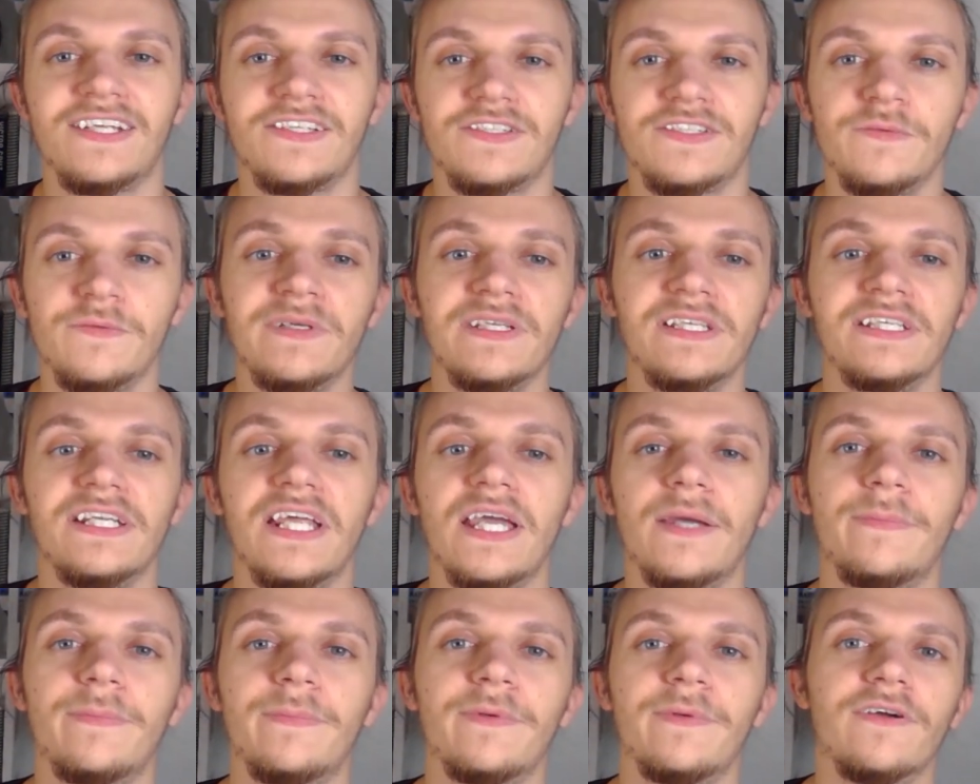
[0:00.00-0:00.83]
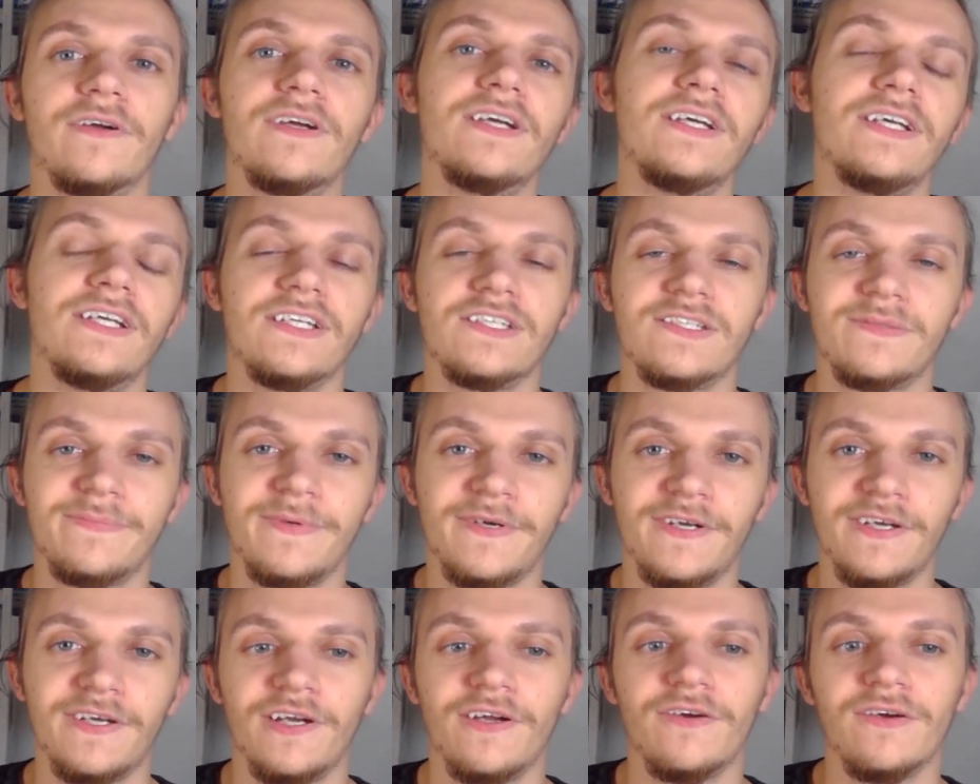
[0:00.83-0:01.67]
So Billy Napier is
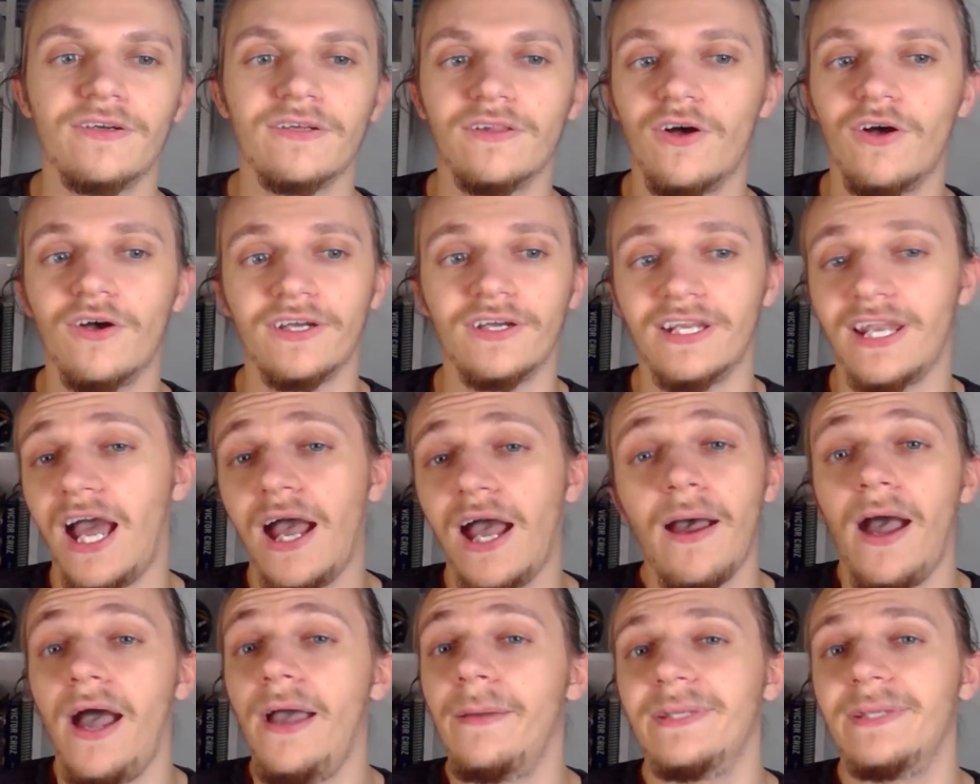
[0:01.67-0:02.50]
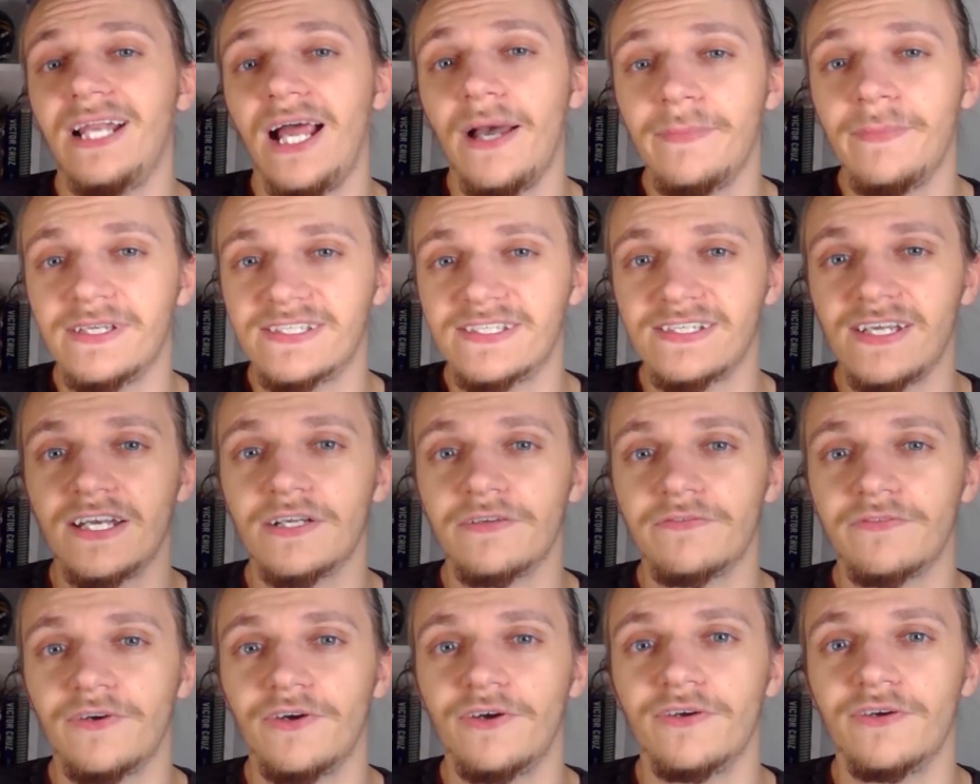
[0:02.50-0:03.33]
bringing her along, and I mean, I'm
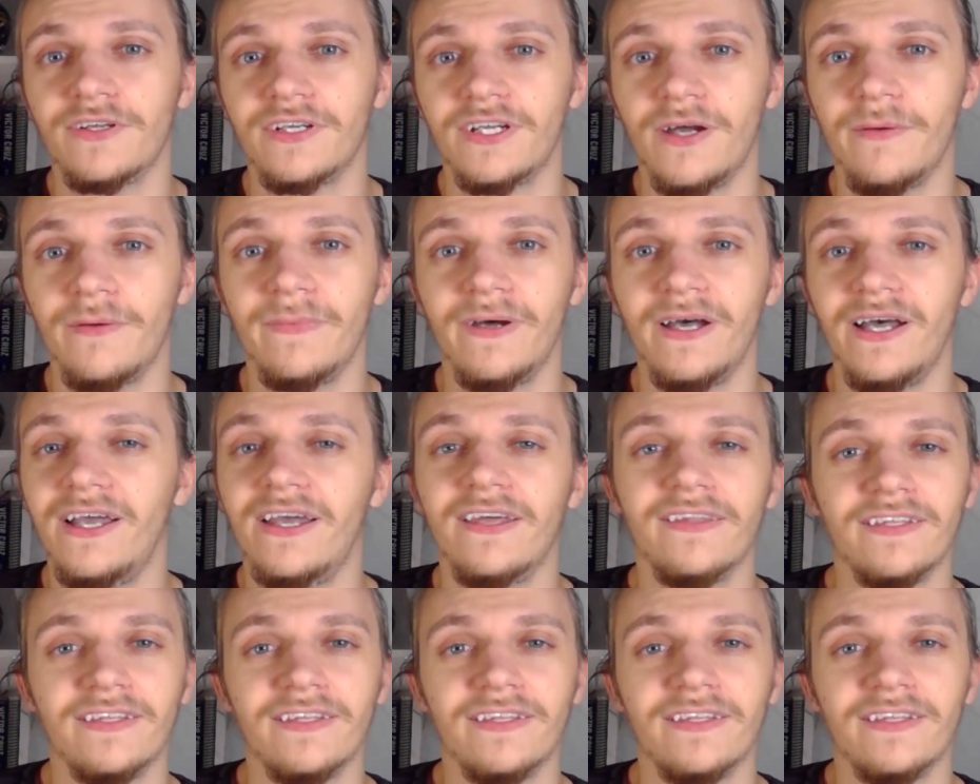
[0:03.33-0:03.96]
excited for her to come by.